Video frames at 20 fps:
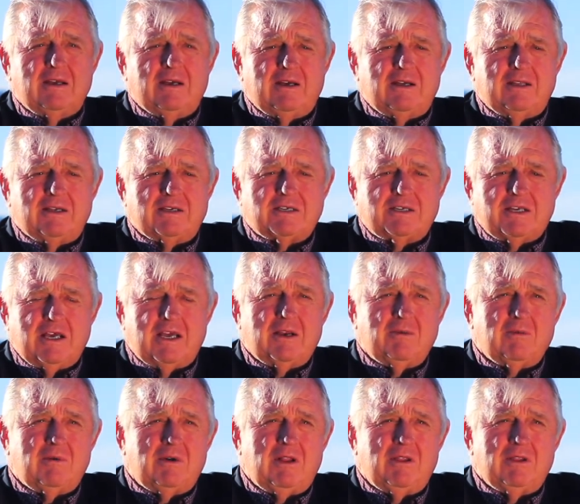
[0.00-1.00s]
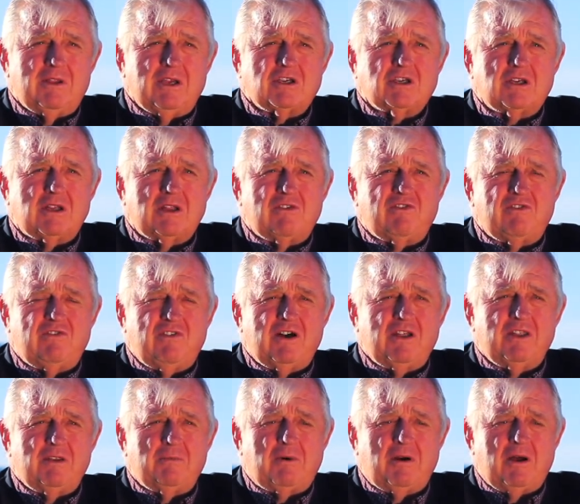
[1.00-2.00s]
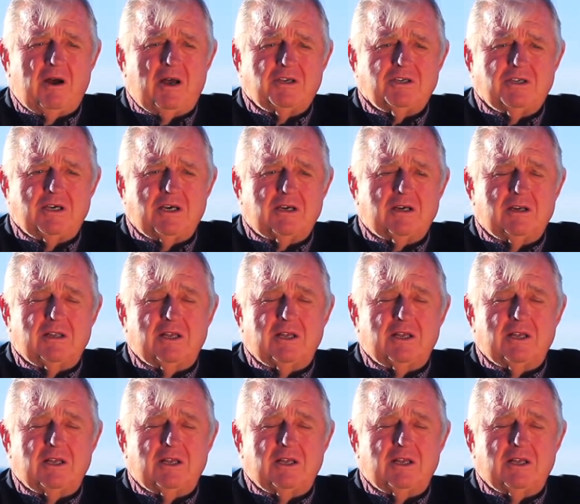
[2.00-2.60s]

The state will initially fund the project,